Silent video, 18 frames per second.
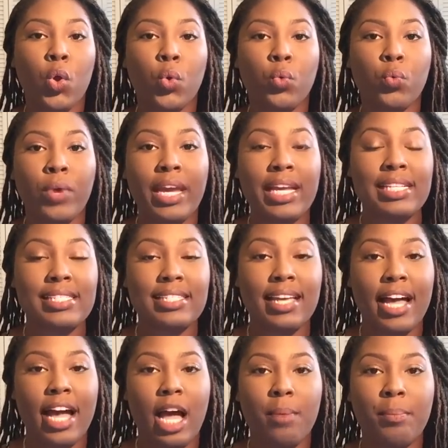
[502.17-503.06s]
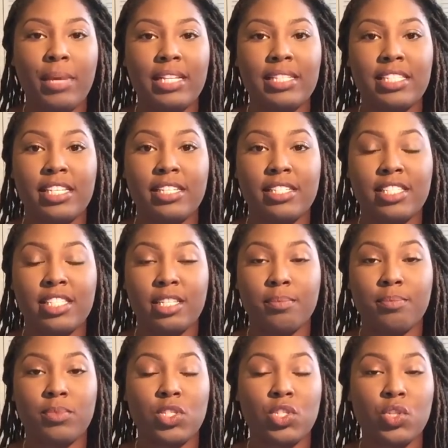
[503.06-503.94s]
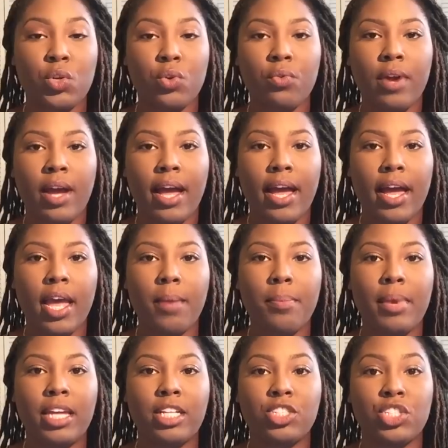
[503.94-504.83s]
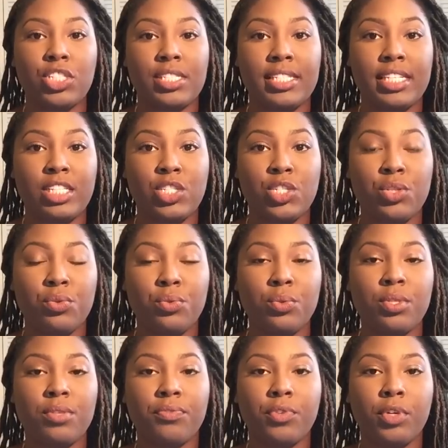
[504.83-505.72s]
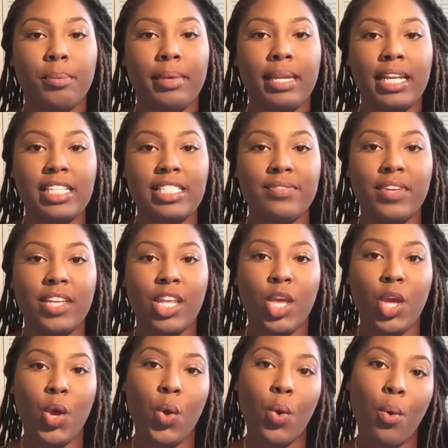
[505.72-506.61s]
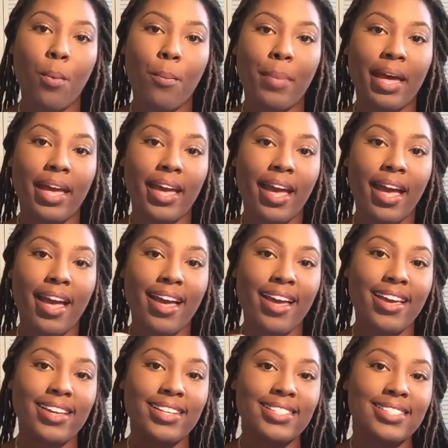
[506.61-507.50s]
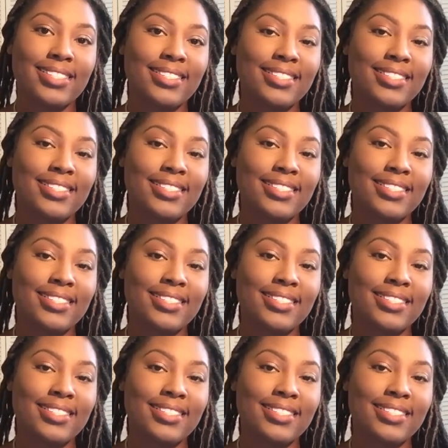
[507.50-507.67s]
Rate, comment, and subscribe, and just stay tuned for my next video. Bye guys.